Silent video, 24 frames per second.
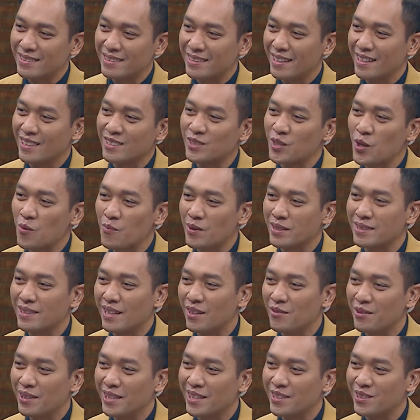still so much that
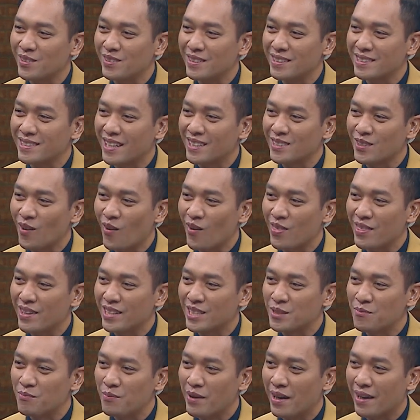we need to discuss on this
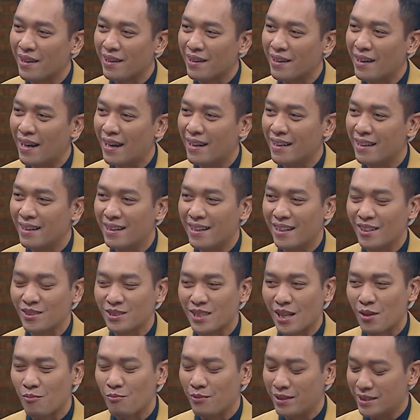matter, and then it looks
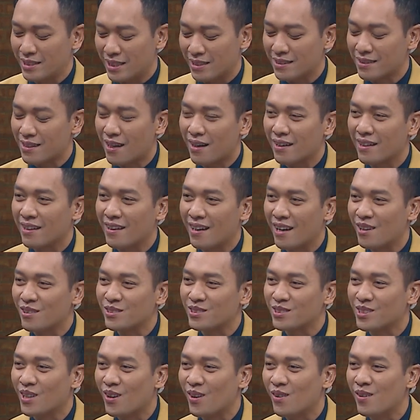like we're just starting out.
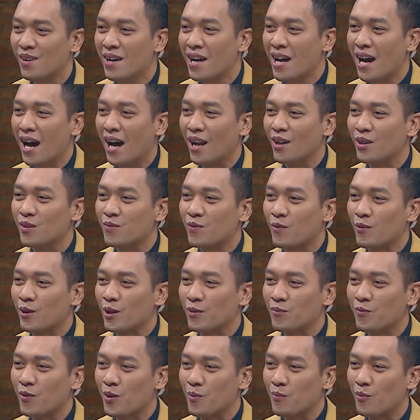So I look forward
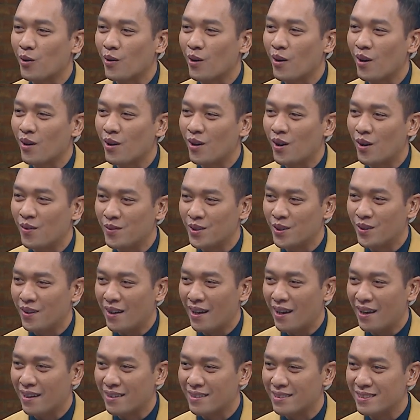for more of you
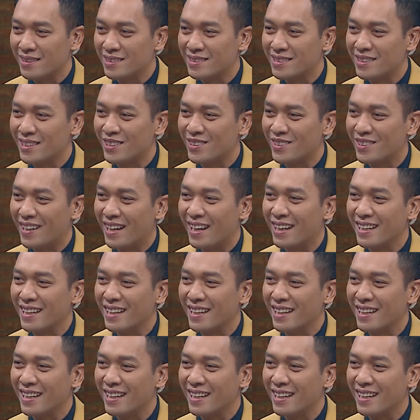at See Today.